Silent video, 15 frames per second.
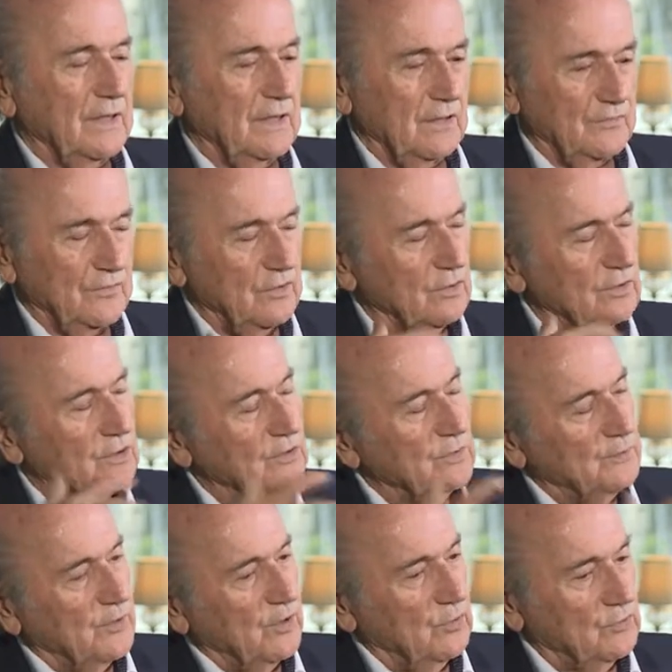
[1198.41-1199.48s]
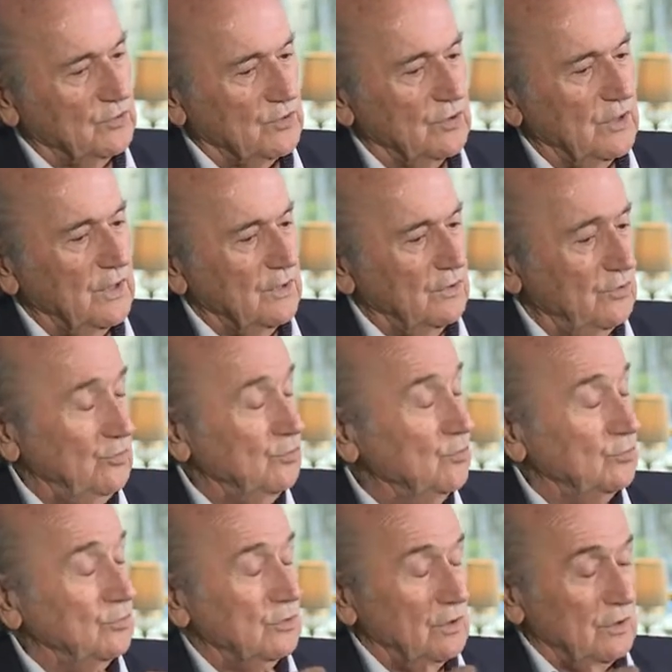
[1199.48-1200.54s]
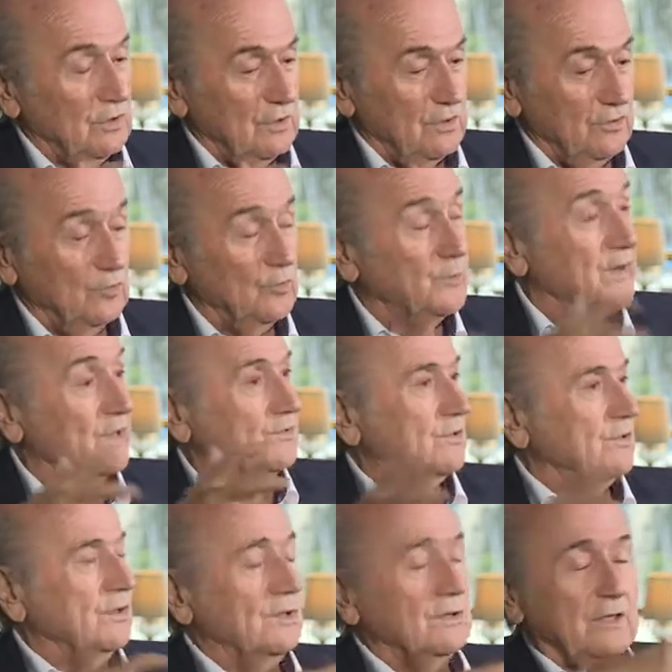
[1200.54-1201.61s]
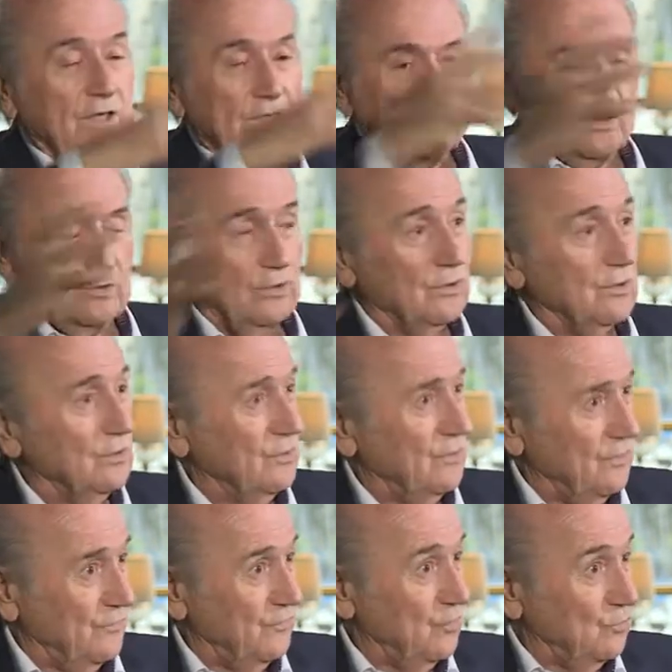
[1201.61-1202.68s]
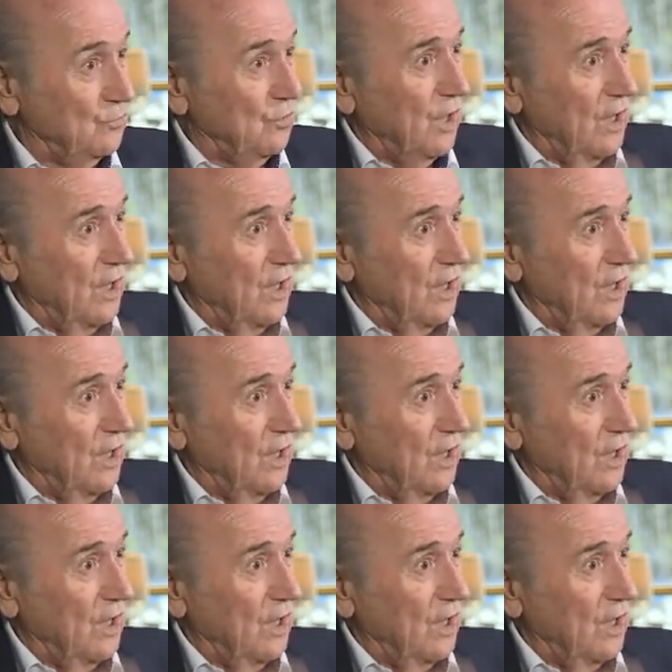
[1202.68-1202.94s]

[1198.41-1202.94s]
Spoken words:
They have another approach, new president. He has another view